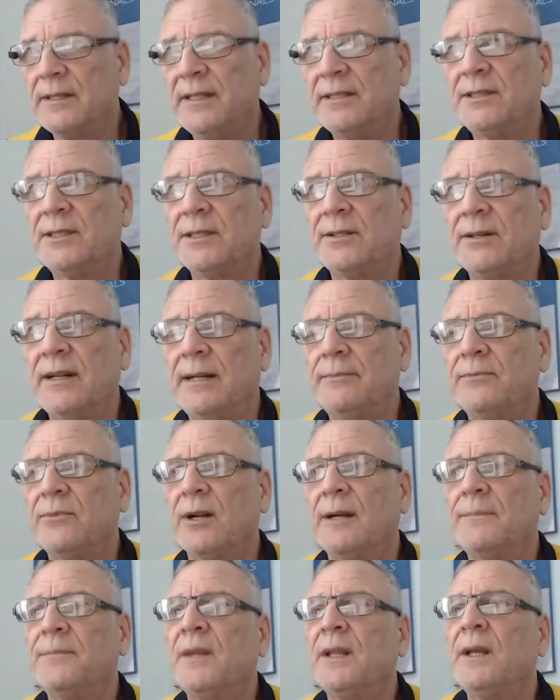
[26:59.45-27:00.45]
Instagram,
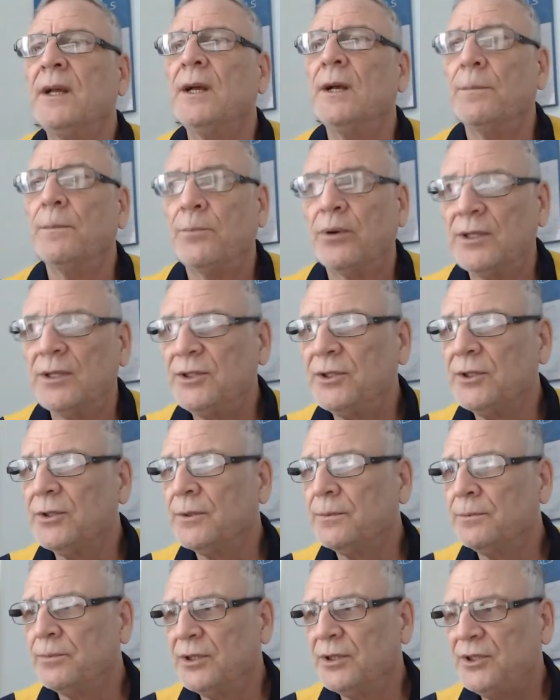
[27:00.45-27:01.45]
right? Put
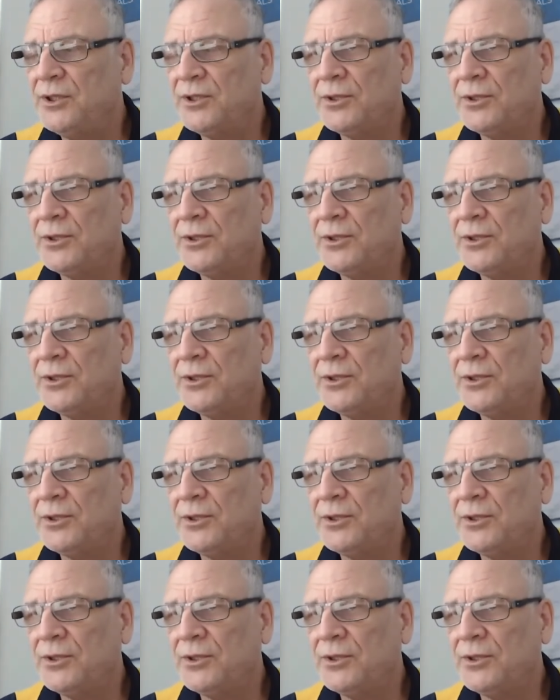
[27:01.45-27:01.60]
your